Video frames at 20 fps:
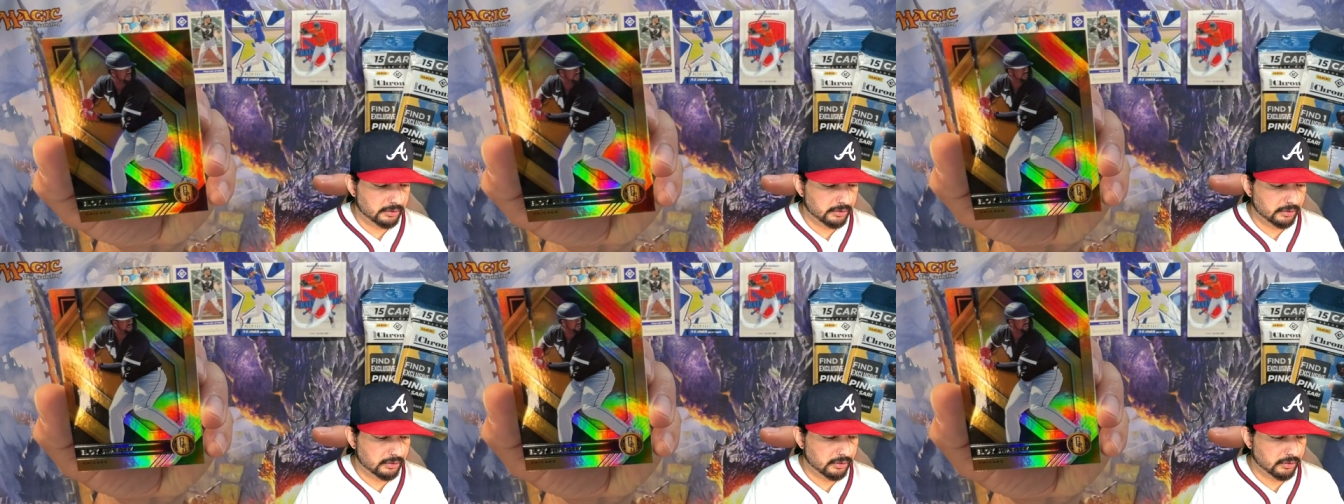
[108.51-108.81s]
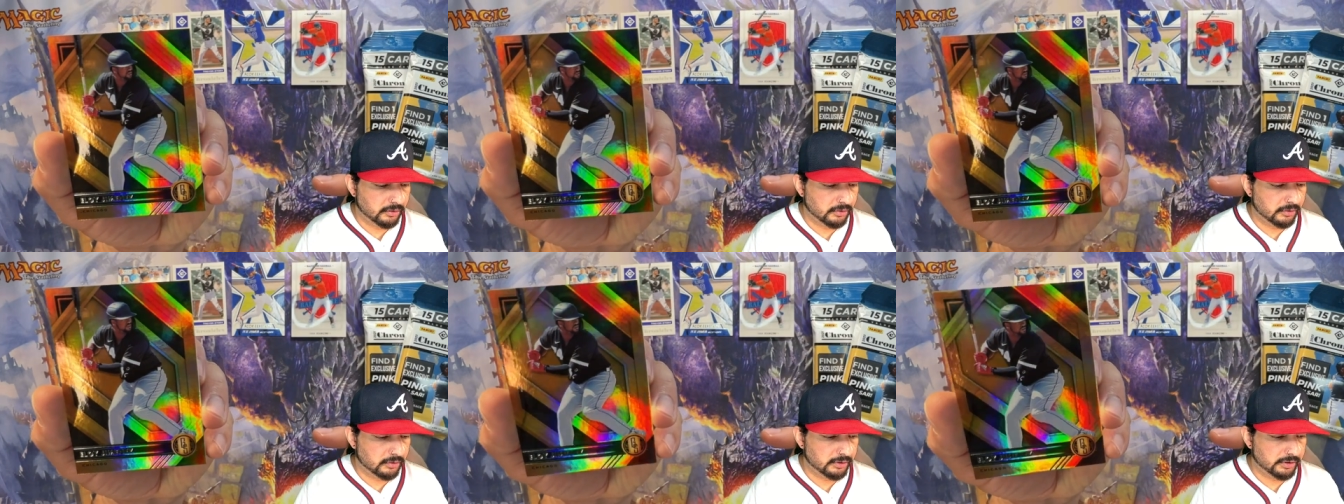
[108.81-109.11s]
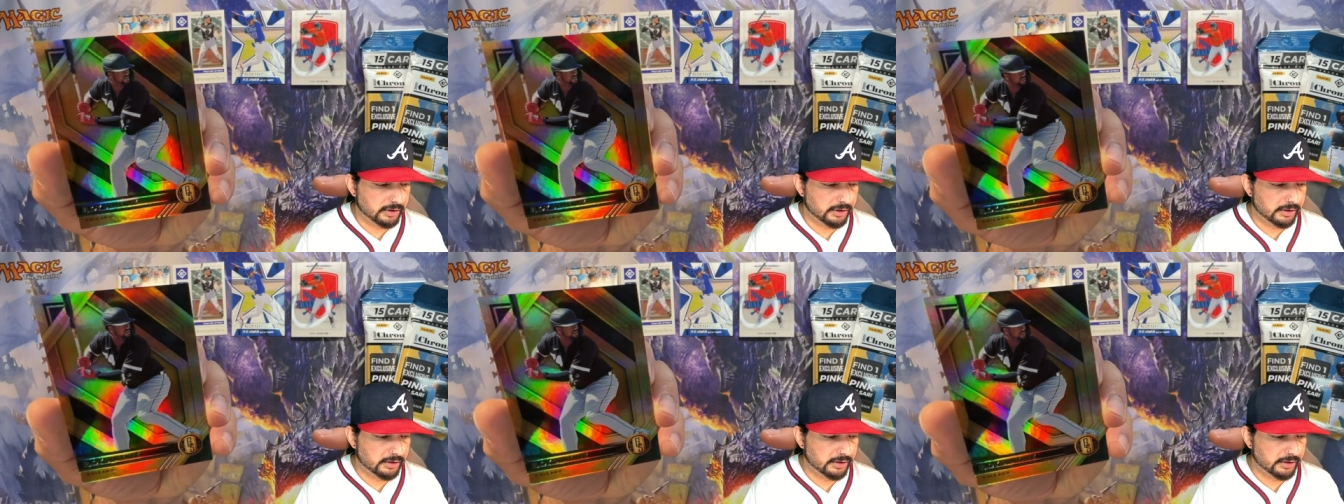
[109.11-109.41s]

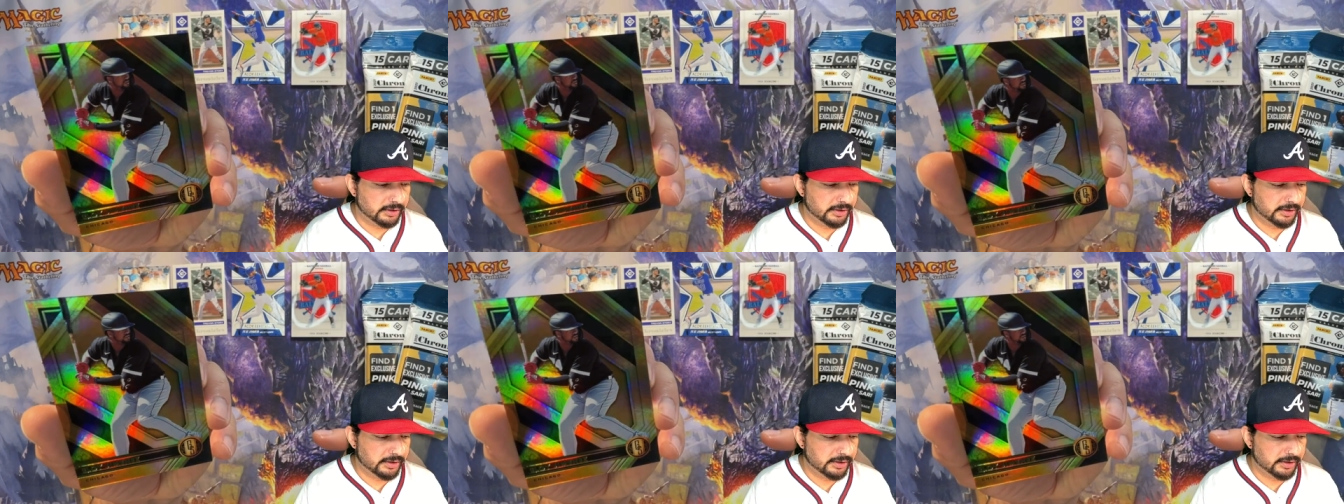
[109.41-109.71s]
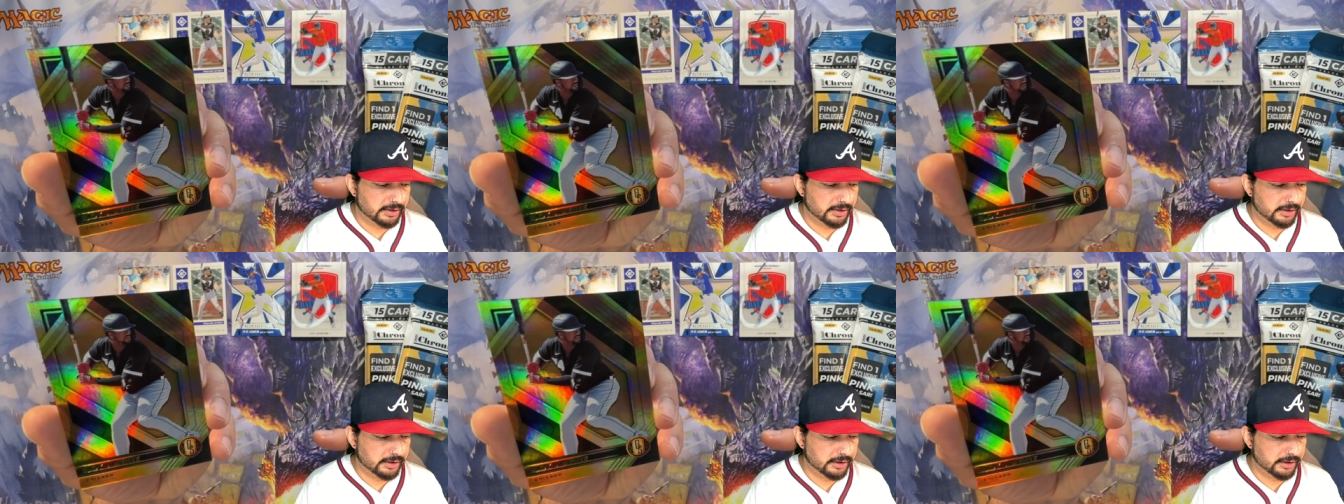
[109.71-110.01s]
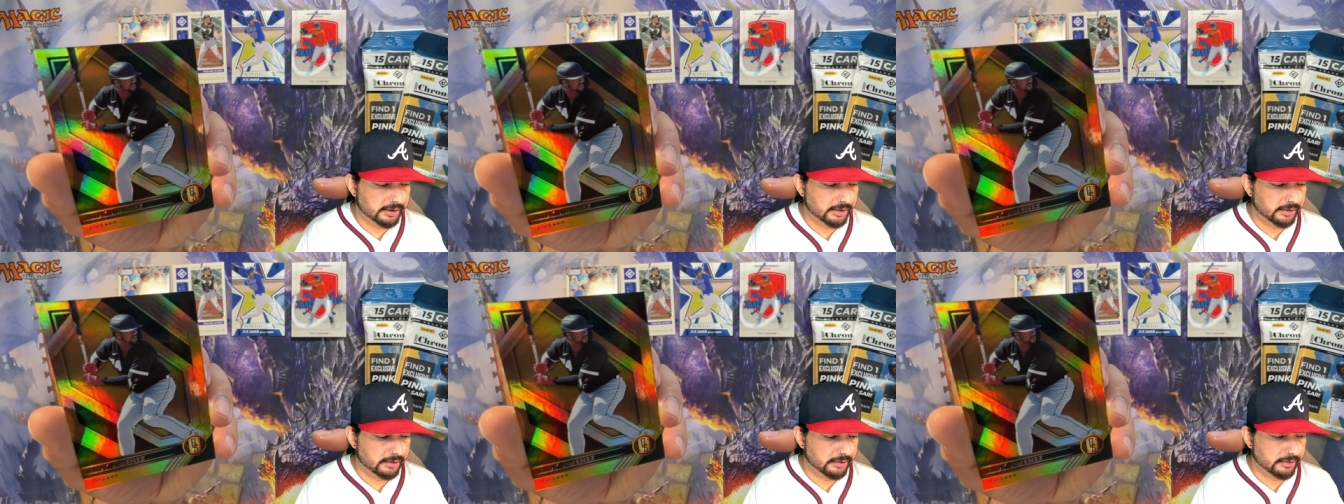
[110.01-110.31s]
Golden
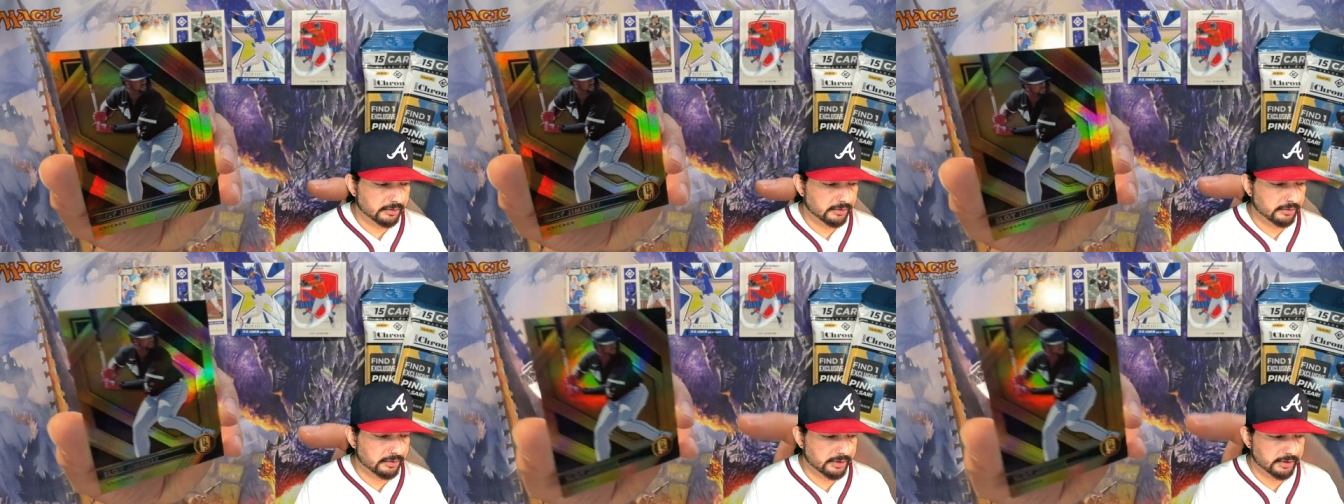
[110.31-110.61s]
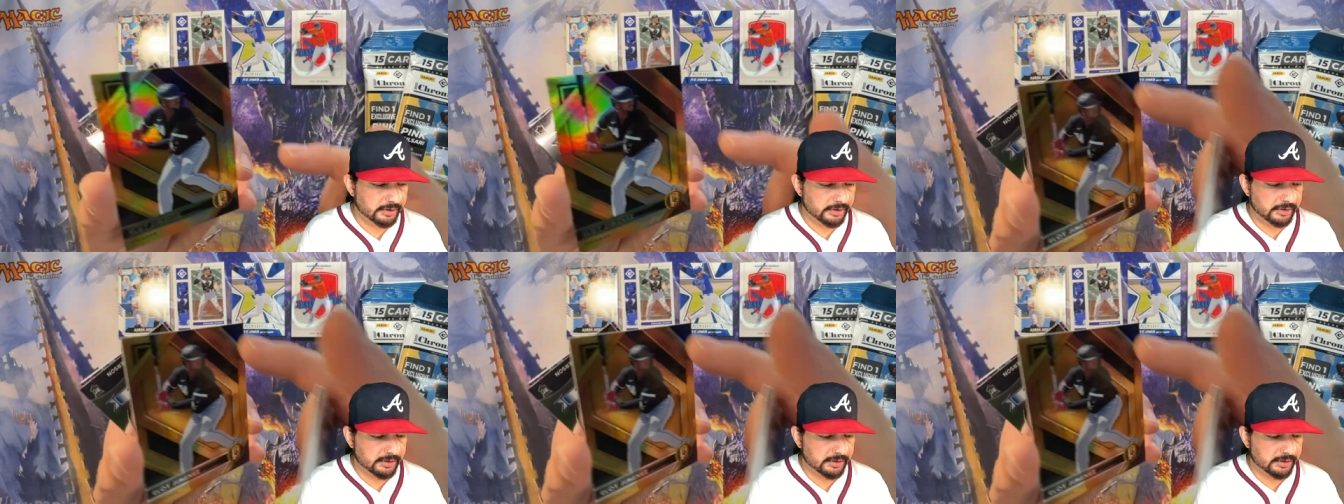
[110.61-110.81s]
seal, golden